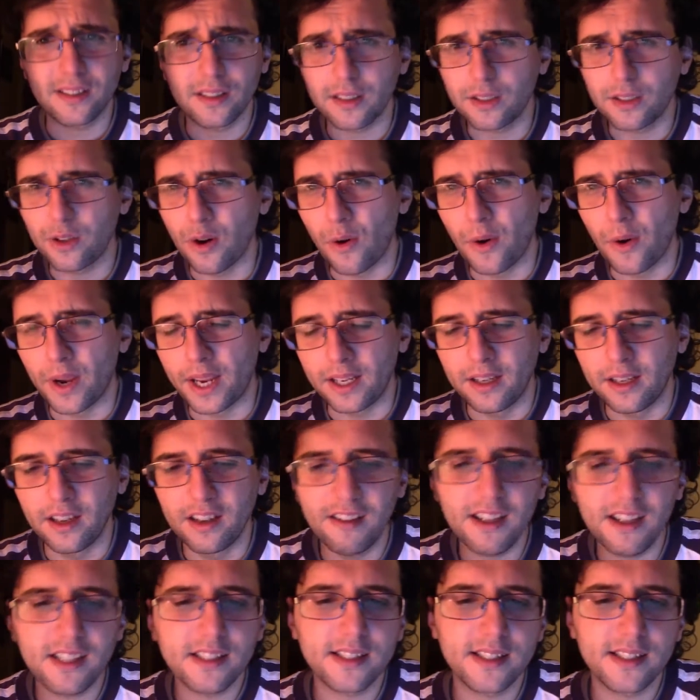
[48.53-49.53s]
going,
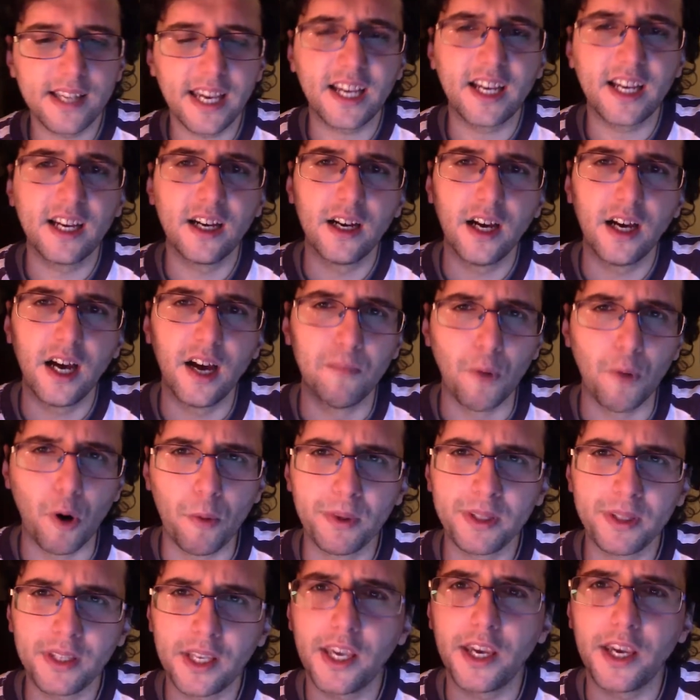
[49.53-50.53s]
let's take a
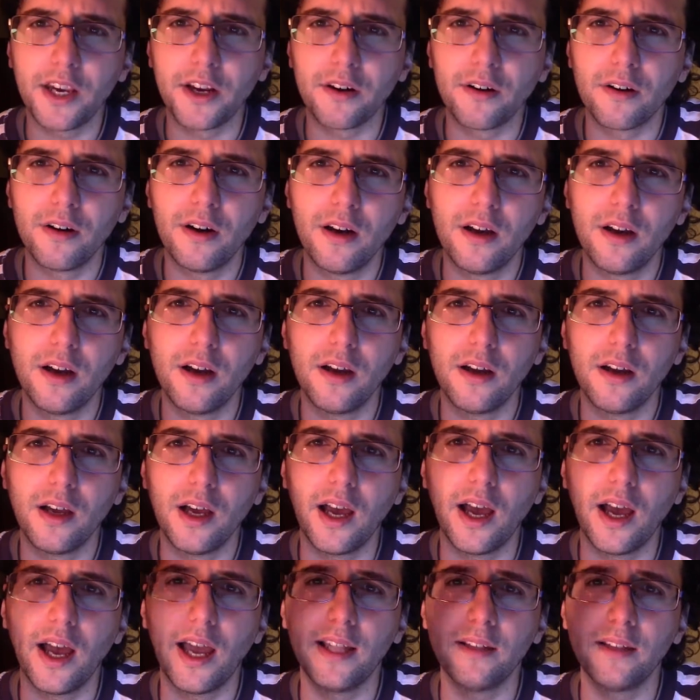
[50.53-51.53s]
moment here
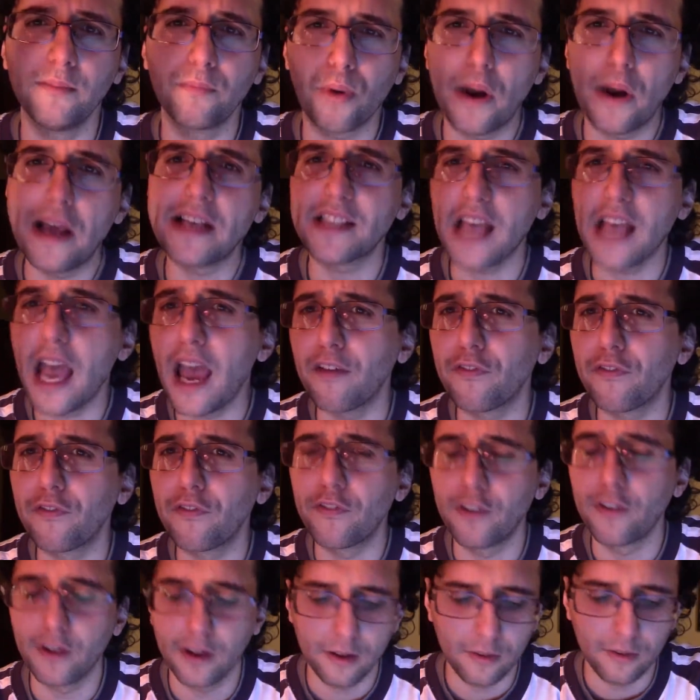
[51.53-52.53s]
and press
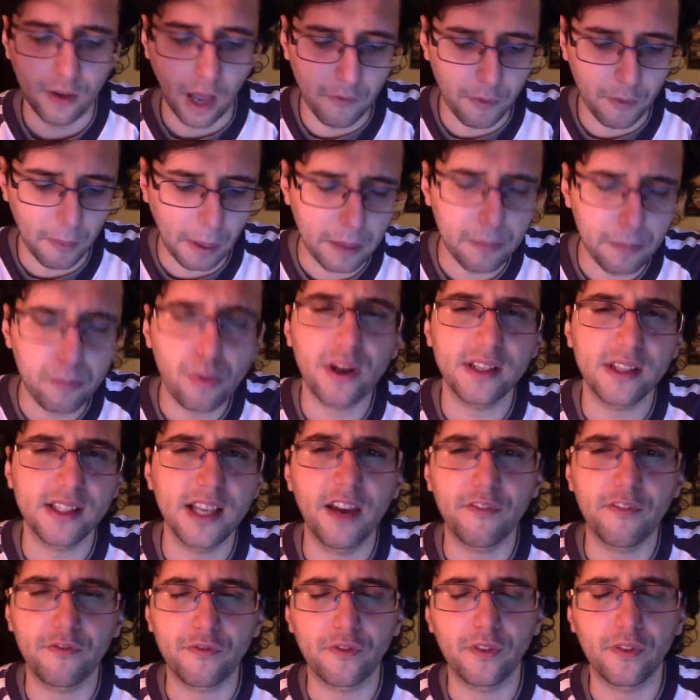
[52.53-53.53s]
F. Everybody press
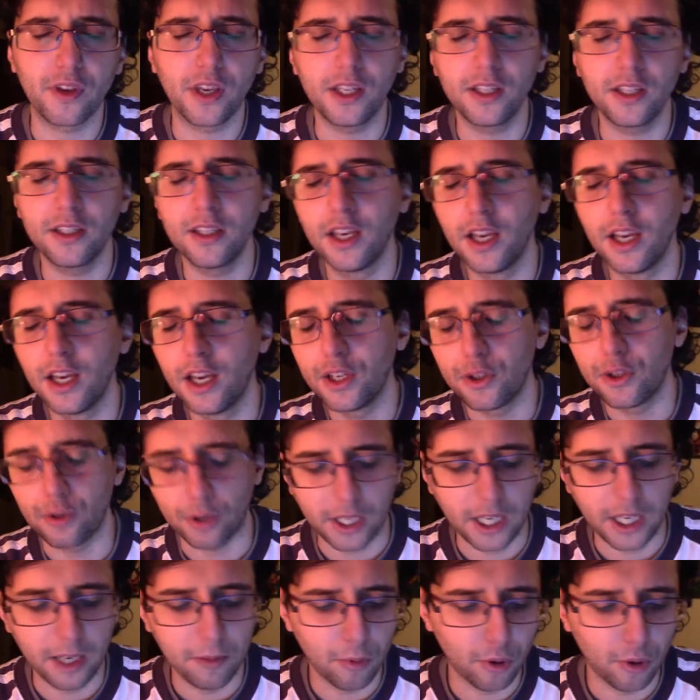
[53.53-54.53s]
F in your
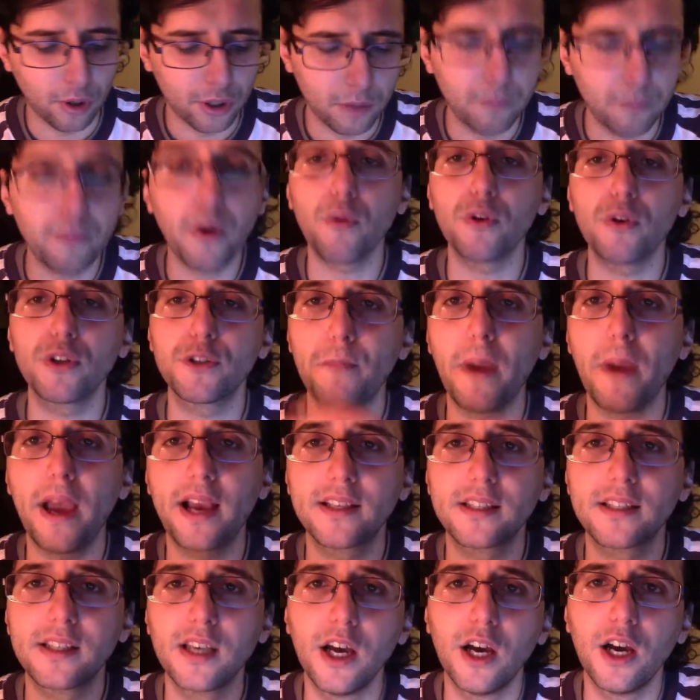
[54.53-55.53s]
keyboard to pay
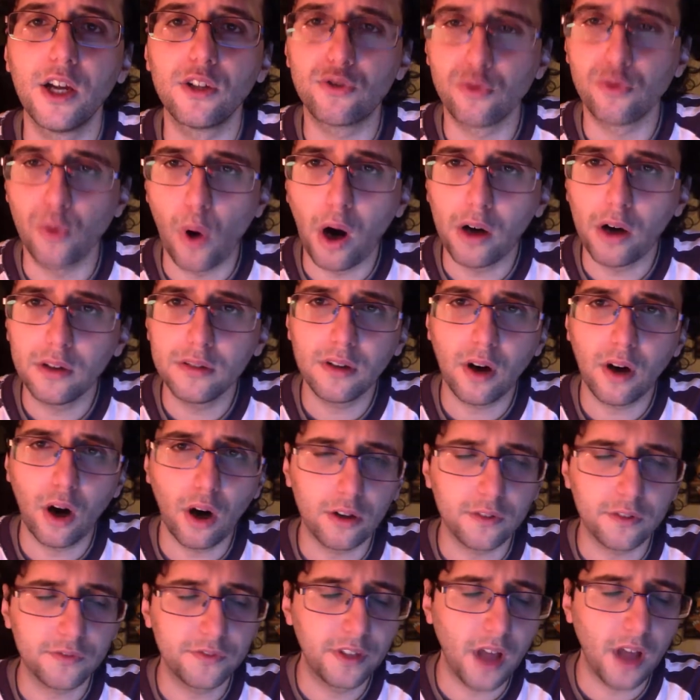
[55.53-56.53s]
respects to all
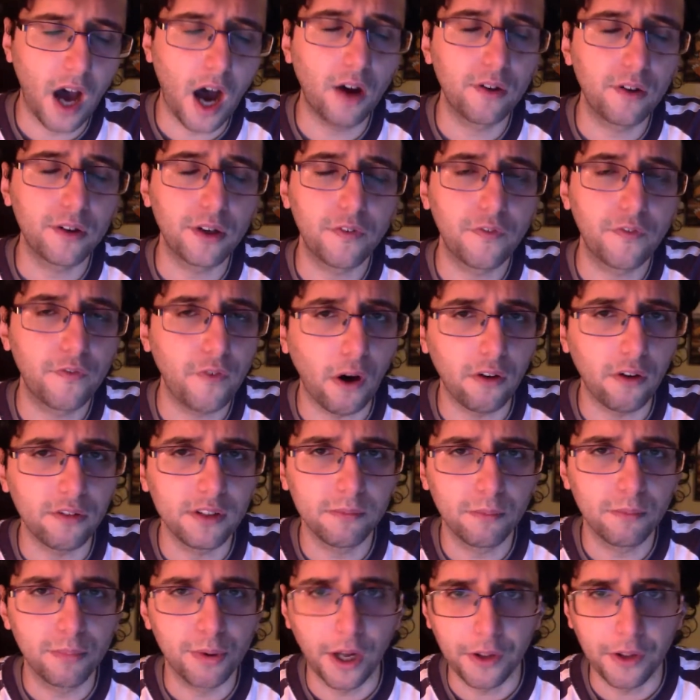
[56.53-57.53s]
of our
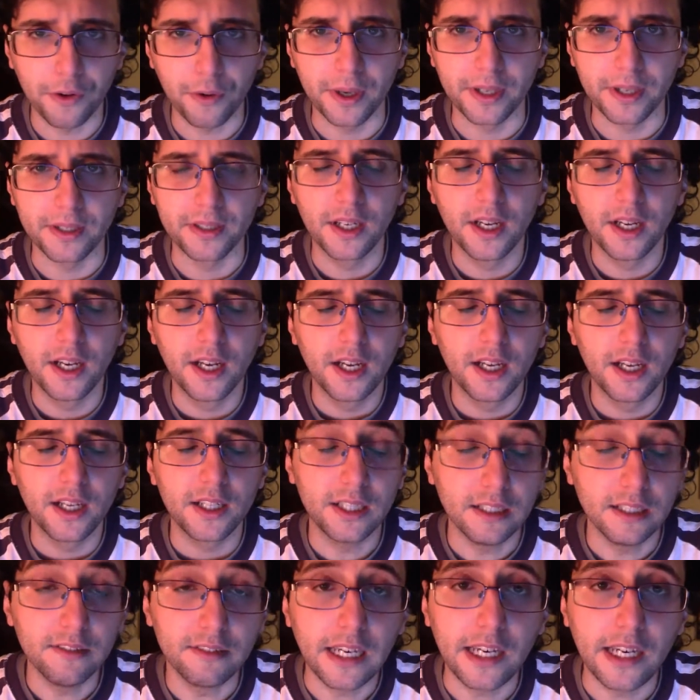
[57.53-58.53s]
fallen brethren,
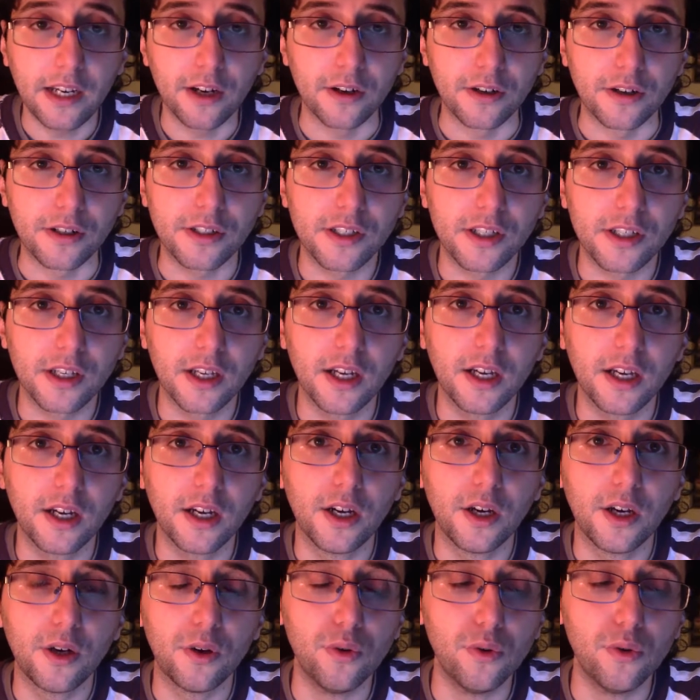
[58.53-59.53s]
the leakers,
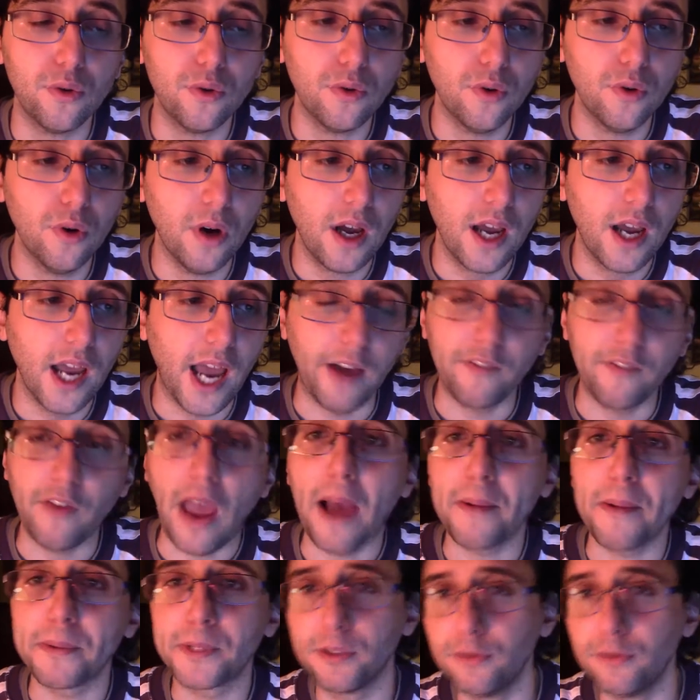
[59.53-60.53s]
who have
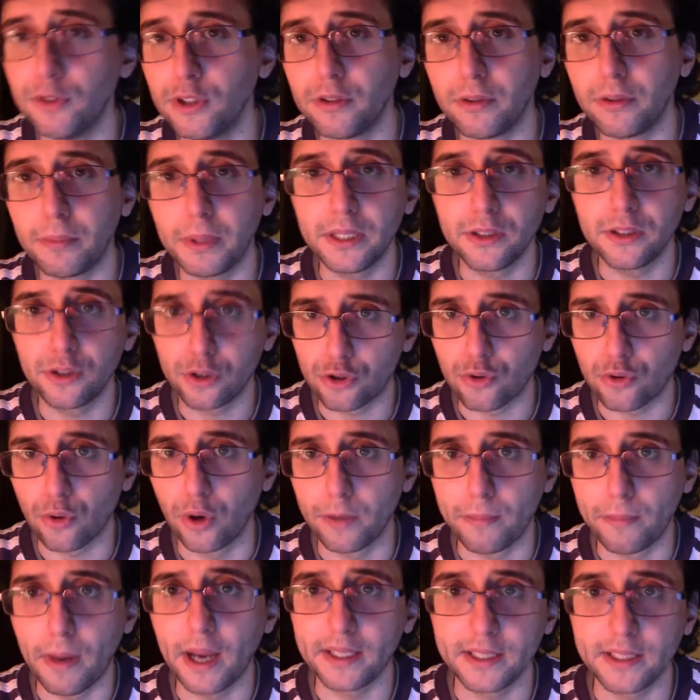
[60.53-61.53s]
absolutely been
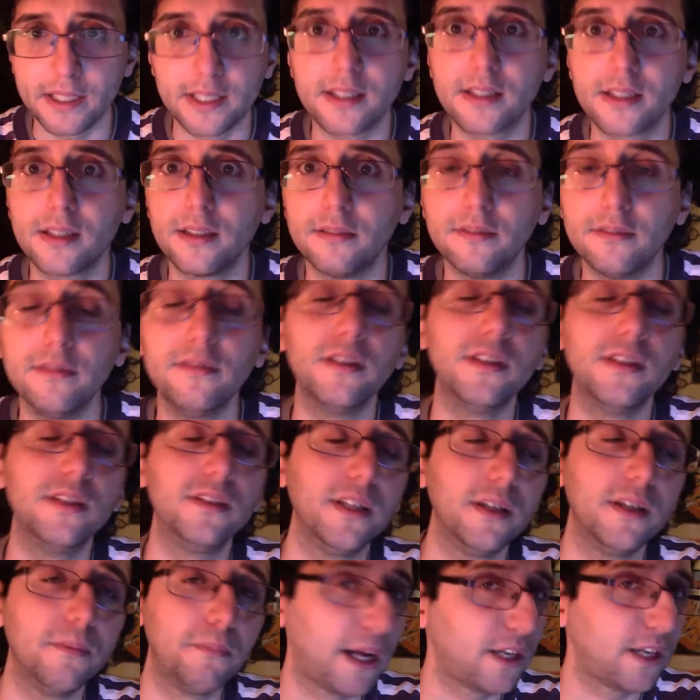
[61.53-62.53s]
destroyed by
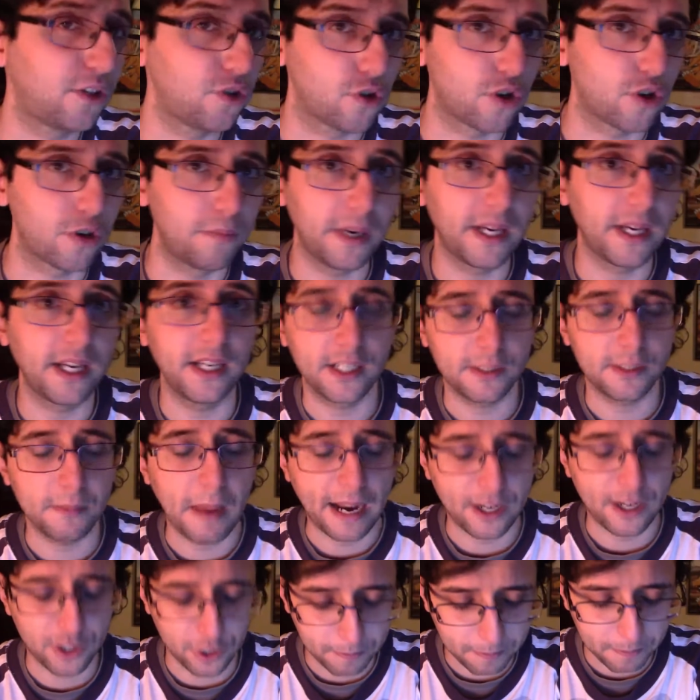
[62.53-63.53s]
by Joker being in
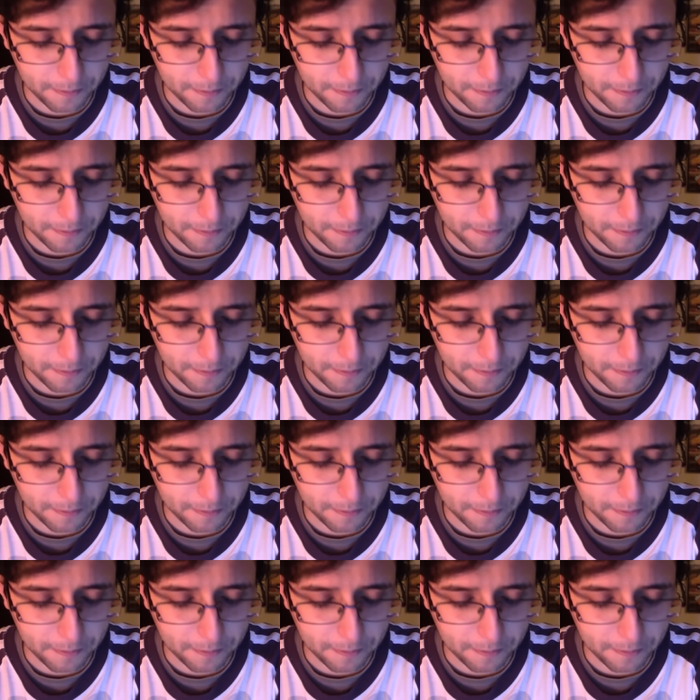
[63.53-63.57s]
Smash.